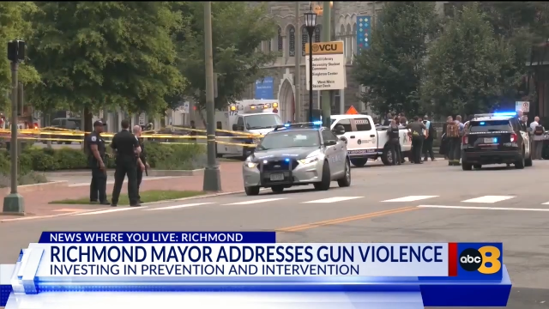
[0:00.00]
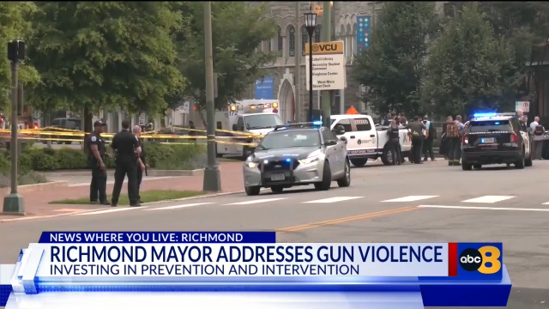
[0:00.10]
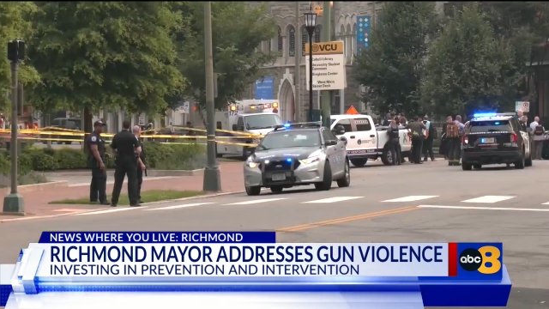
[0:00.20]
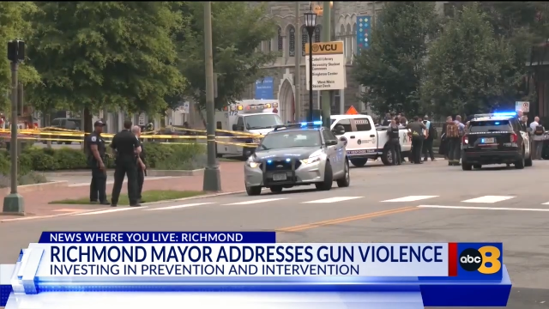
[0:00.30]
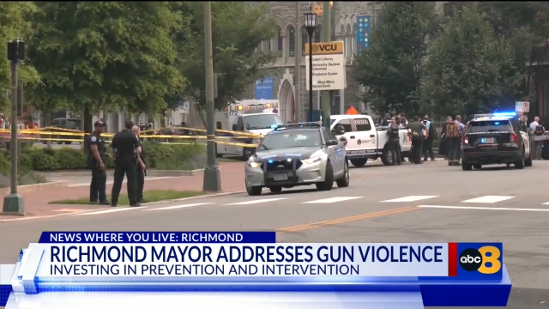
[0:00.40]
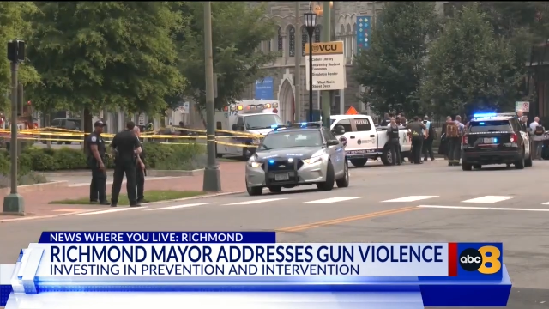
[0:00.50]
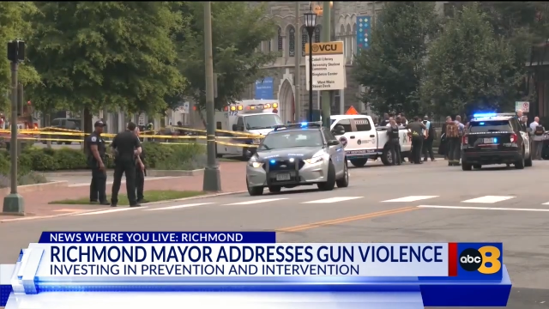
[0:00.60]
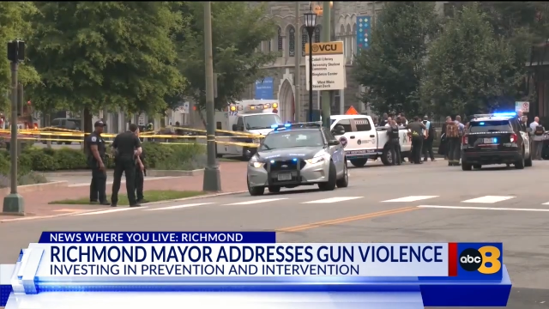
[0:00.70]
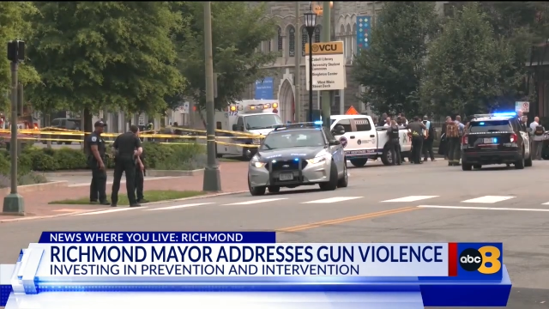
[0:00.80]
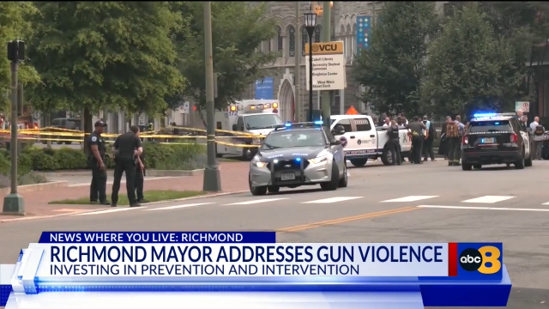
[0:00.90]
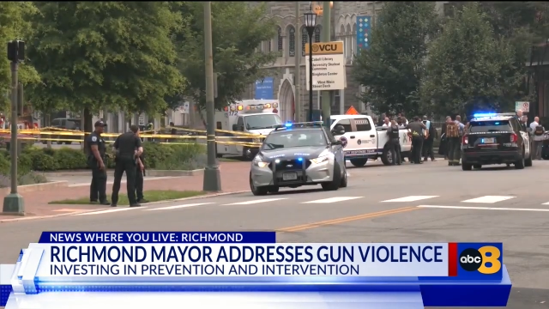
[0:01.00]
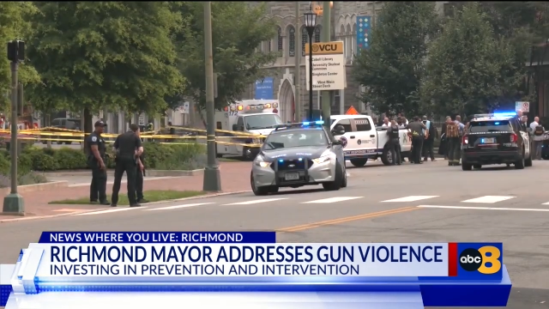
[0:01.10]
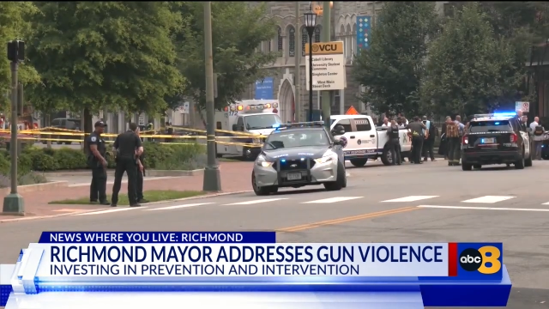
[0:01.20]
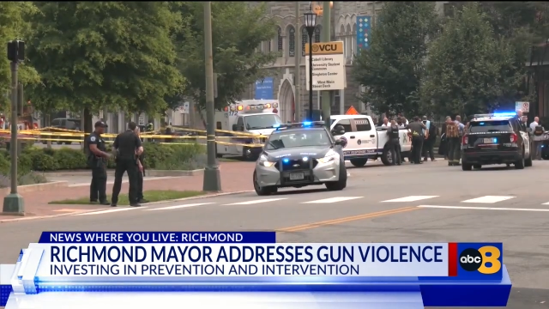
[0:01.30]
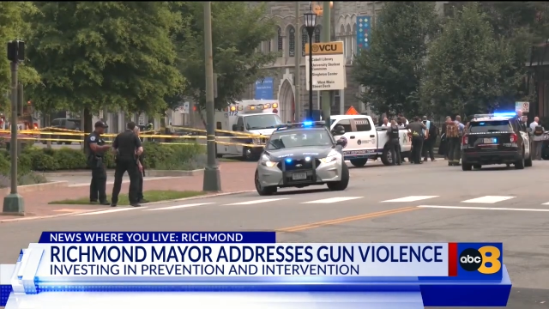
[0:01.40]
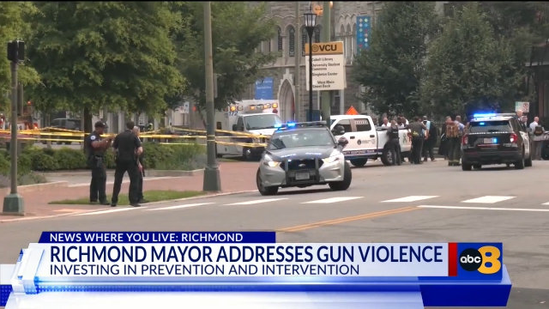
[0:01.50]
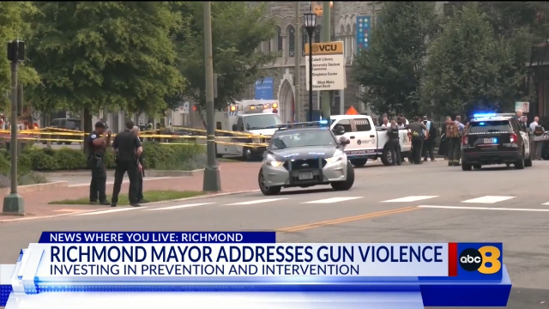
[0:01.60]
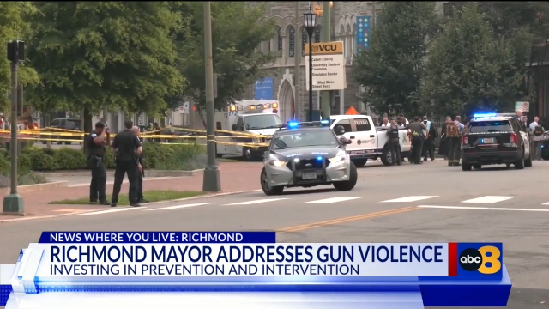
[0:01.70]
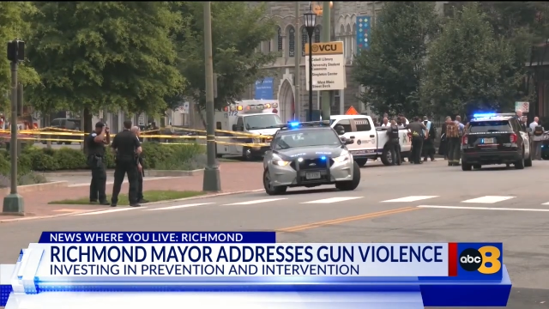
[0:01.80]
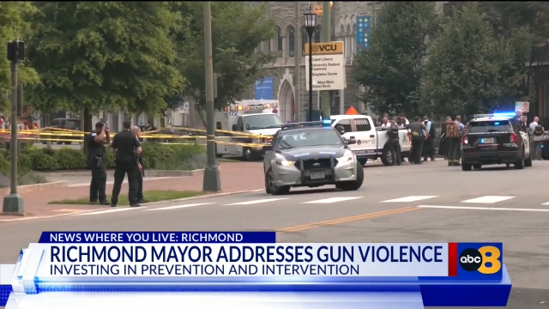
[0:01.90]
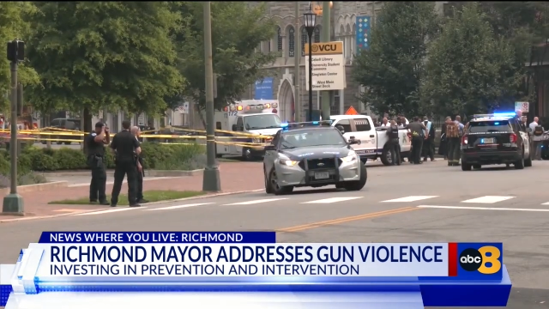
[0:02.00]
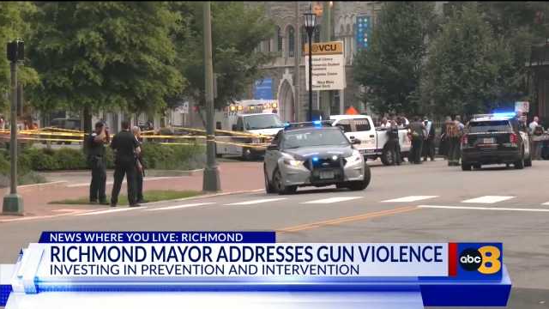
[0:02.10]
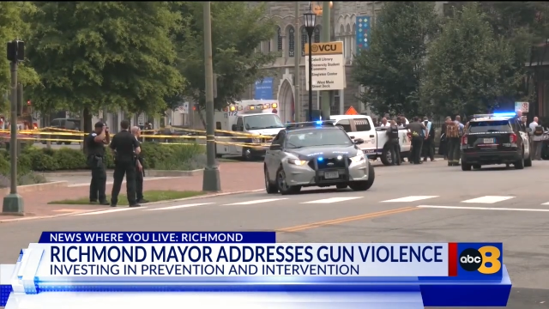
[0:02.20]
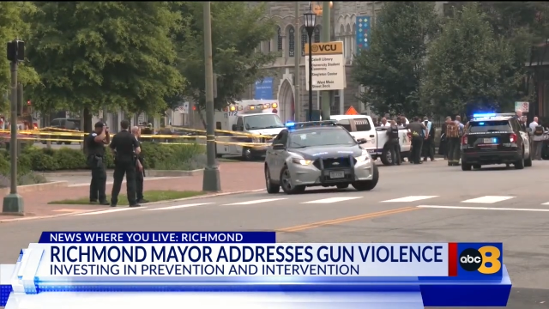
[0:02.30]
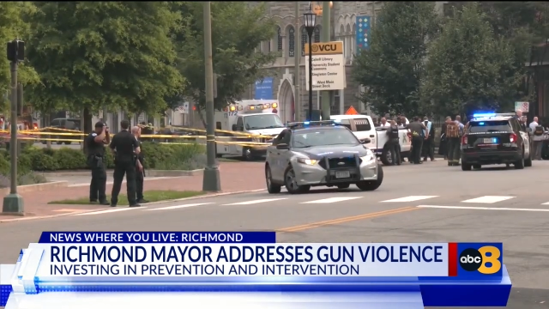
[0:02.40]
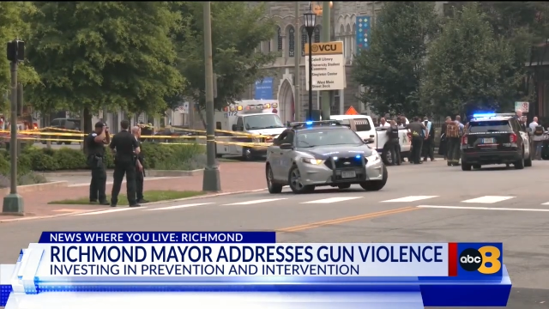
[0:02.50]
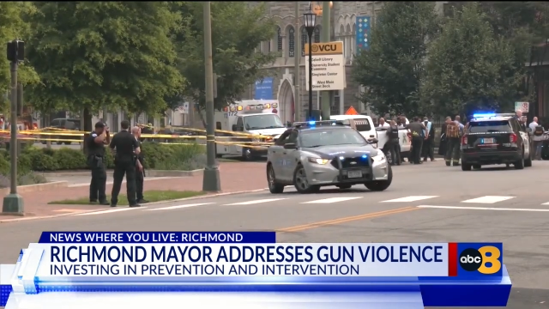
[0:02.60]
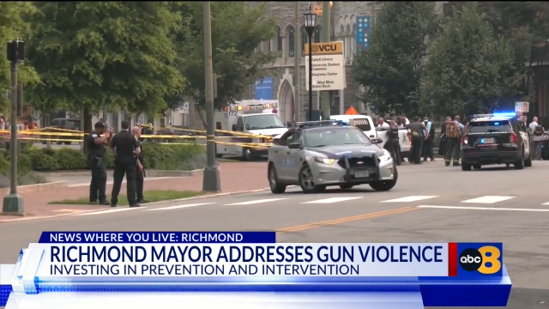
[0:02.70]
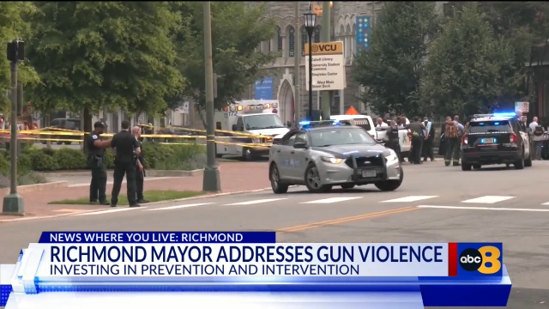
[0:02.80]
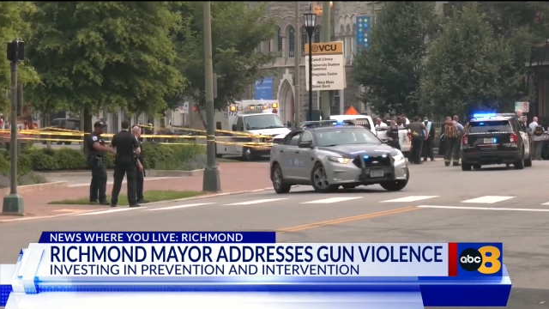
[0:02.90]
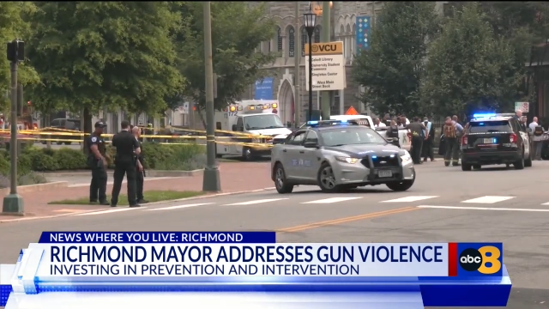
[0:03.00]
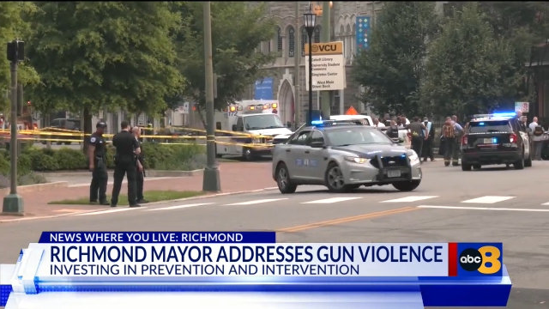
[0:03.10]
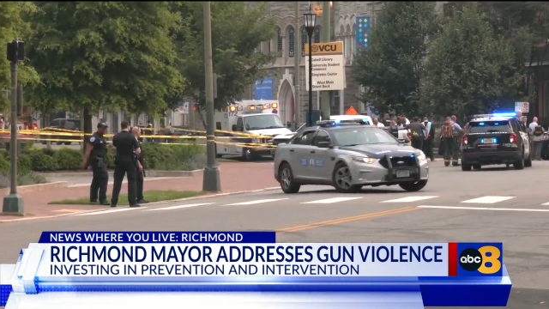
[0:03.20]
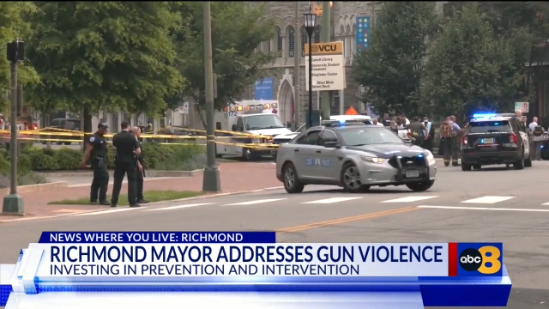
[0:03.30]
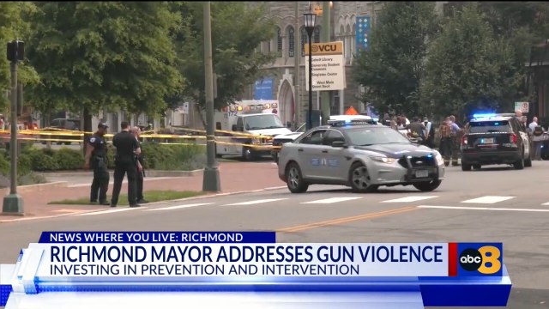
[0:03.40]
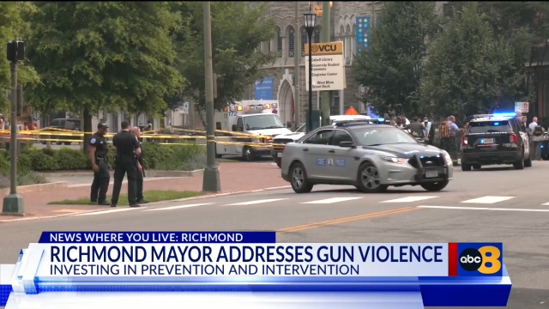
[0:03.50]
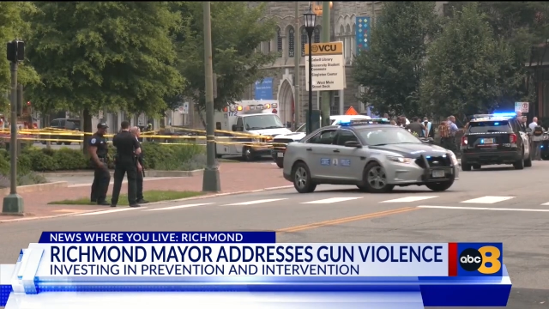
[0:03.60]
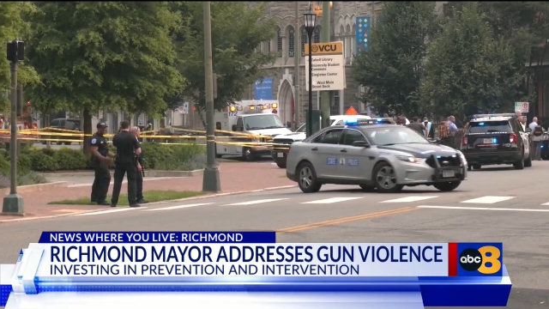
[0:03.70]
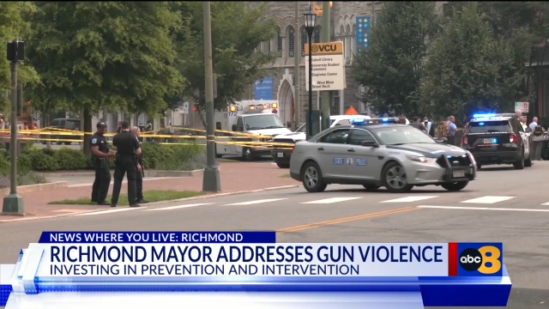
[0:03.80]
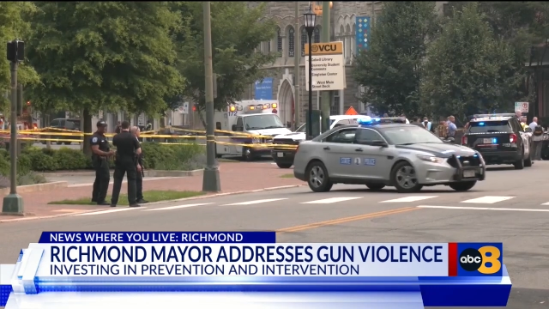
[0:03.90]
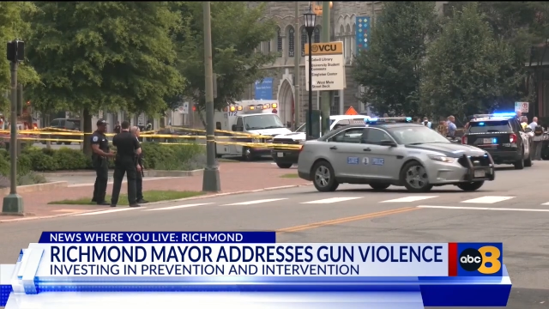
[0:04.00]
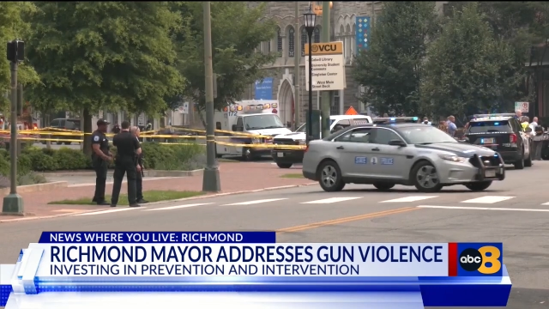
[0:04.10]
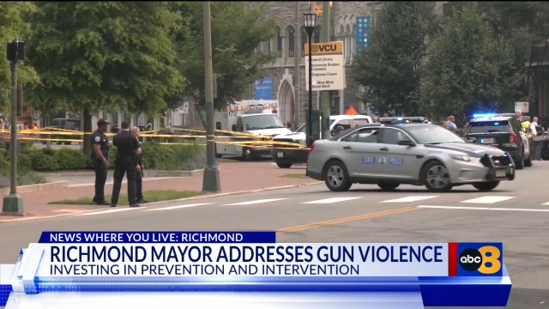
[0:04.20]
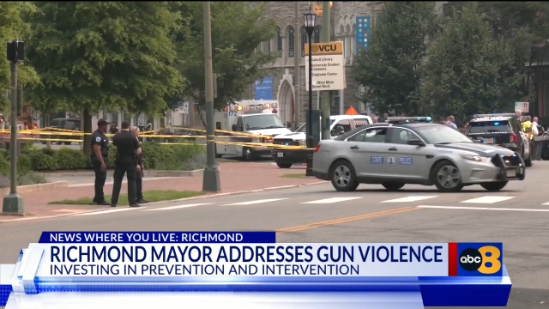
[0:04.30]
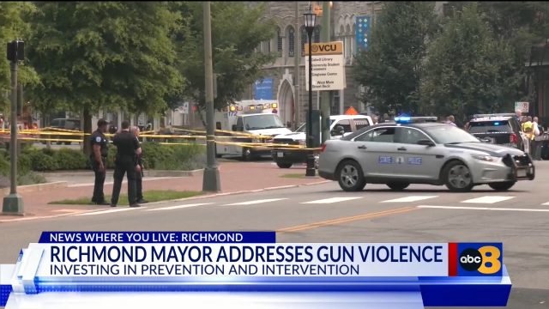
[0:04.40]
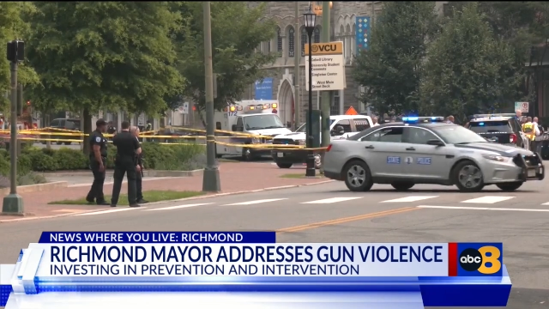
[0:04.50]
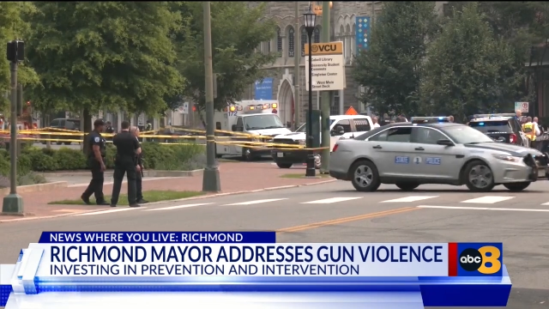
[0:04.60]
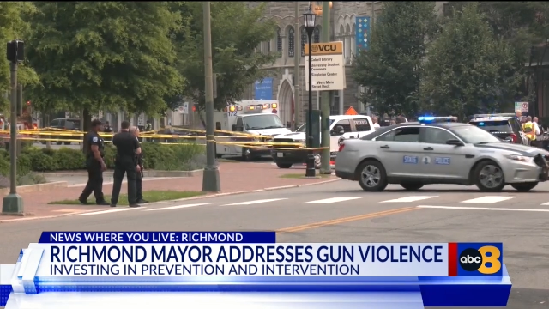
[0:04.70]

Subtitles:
No face is visible, so there are no lips to read.